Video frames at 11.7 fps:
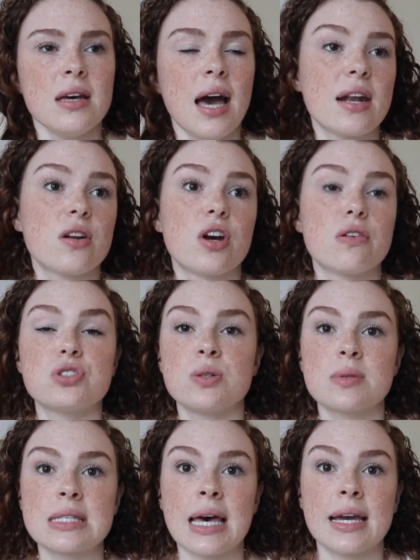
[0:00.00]
I don't know if she
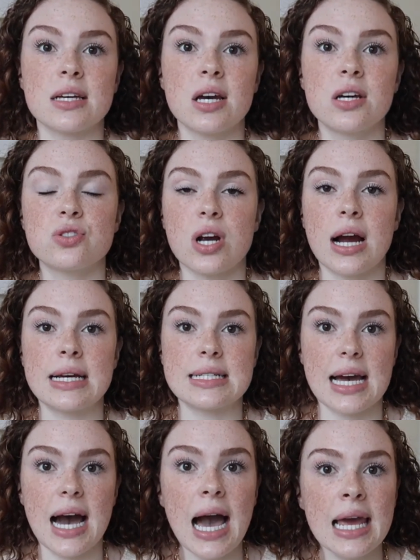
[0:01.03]
was like trying
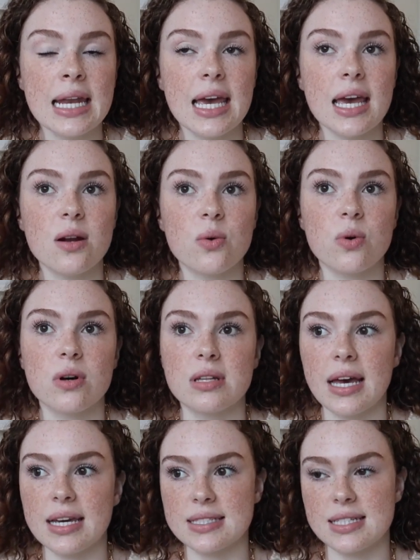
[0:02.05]
to hide it or
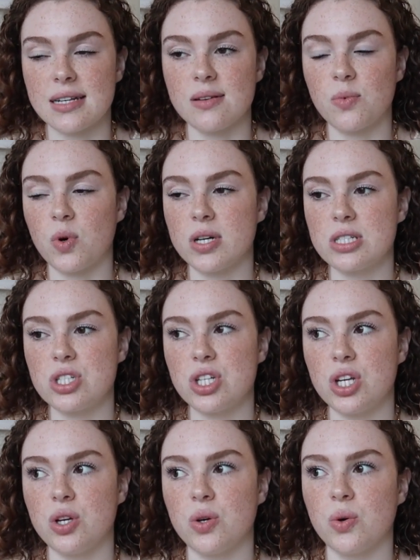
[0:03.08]
like didn't want
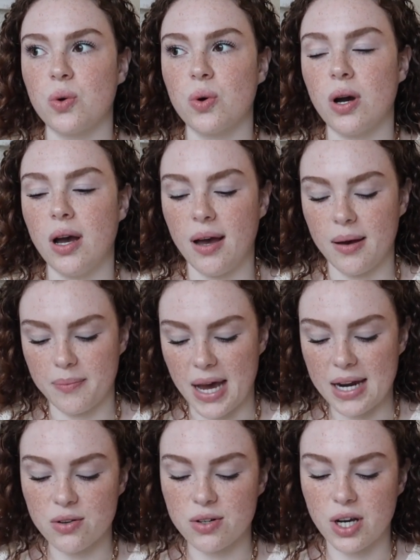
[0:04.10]
to,
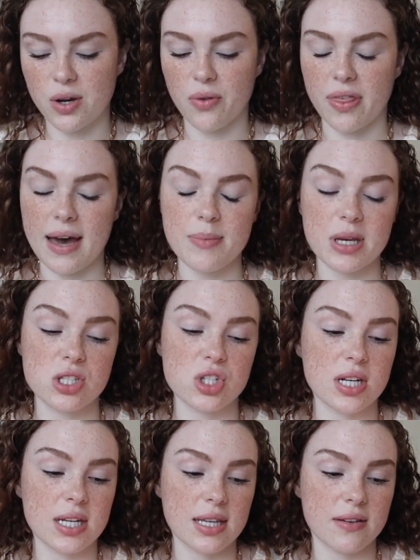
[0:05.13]
I don't know that because
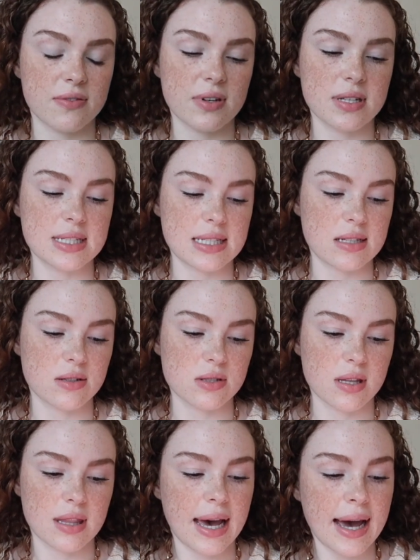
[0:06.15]
she didn't give details
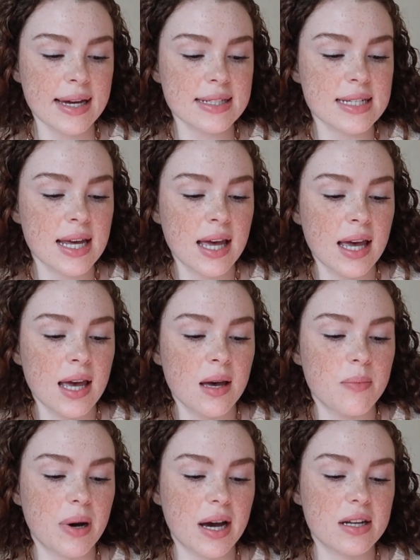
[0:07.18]
on that.
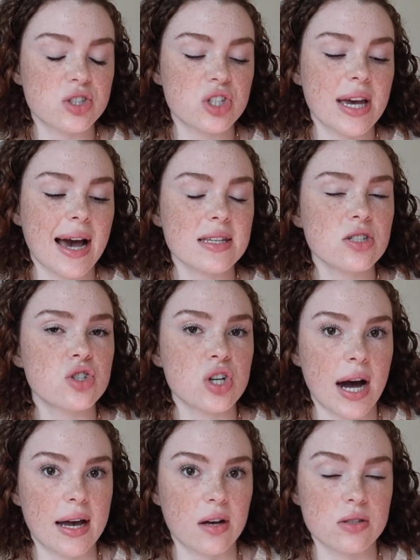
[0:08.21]
But she has a
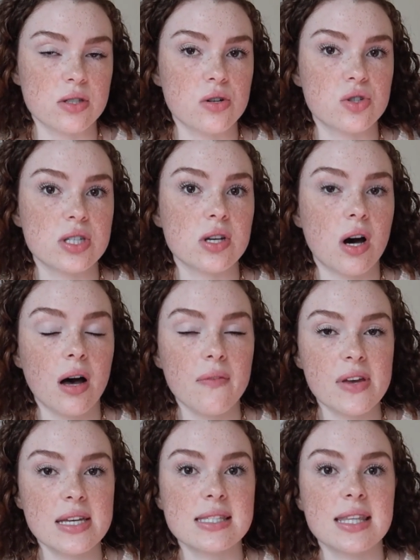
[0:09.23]
child, so she's
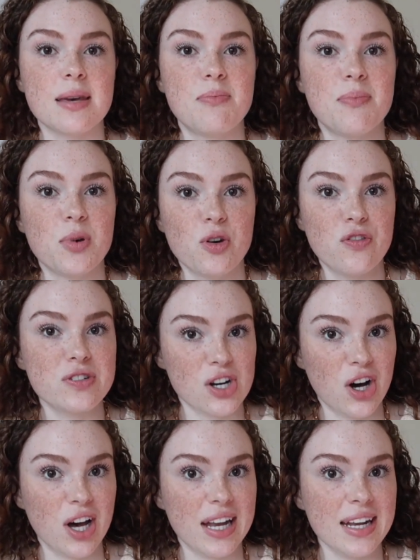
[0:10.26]
obviously moved
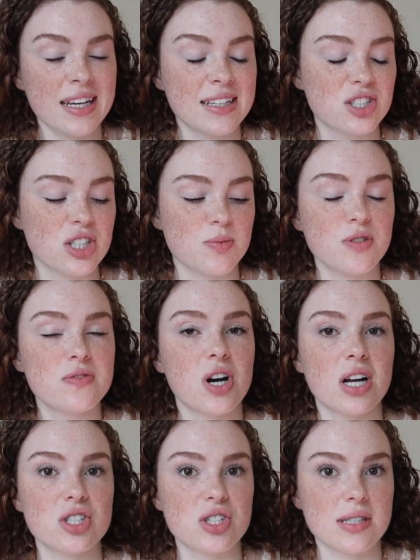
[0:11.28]
on. She's moved
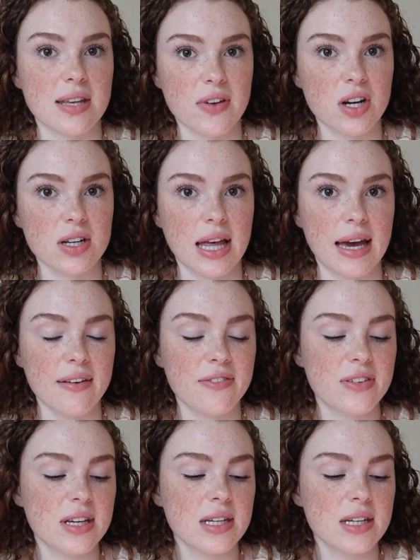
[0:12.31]
on, she's living her life.